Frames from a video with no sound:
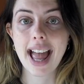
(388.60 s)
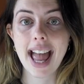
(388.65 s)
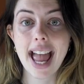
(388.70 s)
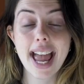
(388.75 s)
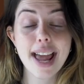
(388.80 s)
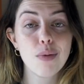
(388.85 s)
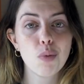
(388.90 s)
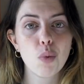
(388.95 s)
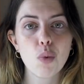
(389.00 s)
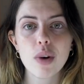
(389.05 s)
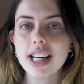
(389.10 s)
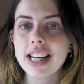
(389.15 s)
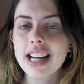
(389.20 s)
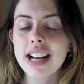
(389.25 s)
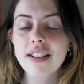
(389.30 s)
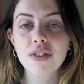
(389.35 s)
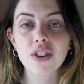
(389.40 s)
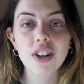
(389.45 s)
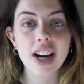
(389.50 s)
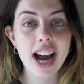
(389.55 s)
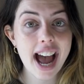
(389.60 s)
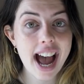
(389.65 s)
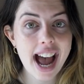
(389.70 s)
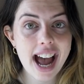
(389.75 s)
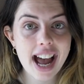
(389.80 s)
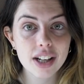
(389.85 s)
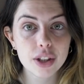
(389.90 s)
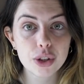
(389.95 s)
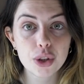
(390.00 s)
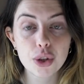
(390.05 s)
And we never
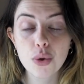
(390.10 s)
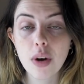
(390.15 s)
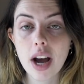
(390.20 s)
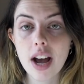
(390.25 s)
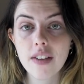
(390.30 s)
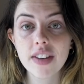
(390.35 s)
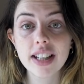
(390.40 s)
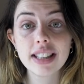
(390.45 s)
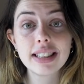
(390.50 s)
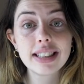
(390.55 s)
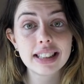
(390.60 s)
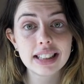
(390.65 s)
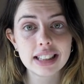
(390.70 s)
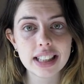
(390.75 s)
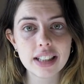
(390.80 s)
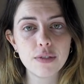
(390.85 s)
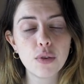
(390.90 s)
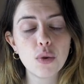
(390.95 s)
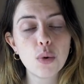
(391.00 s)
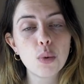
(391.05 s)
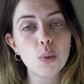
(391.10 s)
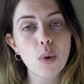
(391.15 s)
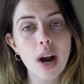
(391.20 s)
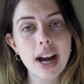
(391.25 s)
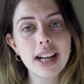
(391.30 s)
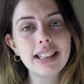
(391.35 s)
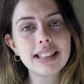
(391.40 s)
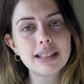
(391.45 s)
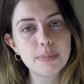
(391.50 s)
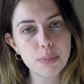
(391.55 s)
had to have a civil
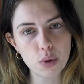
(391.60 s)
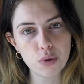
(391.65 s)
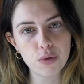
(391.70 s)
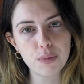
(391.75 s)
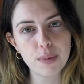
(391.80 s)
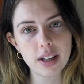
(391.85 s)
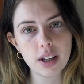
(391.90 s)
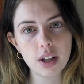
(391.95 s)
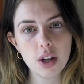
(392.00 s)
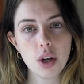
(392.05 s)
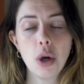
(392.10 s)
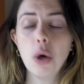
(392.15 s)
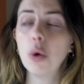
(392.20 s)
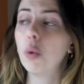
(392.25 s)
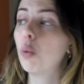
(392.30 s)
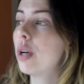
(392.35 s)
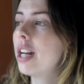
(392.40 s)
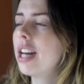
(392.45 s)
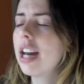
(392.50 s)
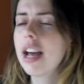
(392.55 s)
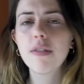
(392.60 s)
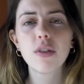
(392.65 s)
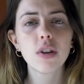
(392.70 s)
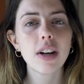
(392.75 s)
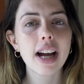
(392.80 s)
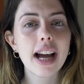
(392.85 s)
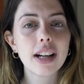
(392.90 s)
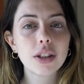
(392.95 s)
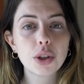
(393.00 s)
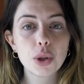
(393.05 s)
rights movement. We never
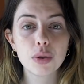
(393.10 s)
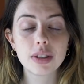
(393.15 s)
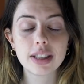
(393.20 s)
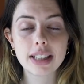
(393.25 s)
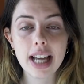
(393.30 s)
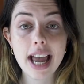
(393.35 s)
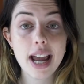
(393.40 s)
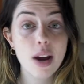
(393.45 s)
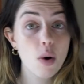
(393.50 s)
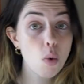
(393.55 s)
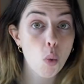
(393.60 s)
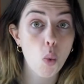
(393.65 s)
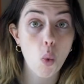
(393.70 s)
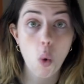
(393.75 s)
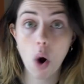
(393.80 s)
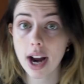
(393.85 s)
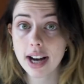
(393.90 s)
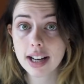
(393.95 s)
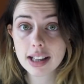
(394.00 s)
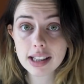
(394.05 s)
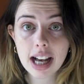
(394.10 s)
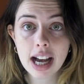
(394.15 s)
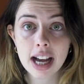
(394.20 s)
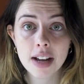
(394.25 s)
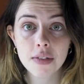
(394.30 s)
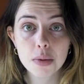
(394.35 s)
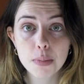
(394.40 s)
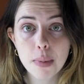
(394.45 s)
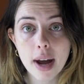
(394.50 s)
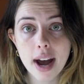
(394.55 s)
had to say white
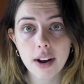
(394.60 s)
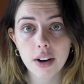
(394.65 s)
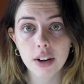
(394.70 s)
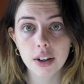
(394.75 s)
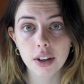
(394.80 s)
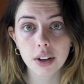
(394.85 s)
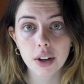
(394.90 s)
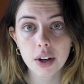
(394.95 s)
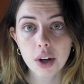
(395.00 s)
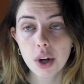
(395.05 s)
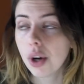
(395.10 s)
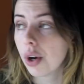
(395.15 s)
lives matter.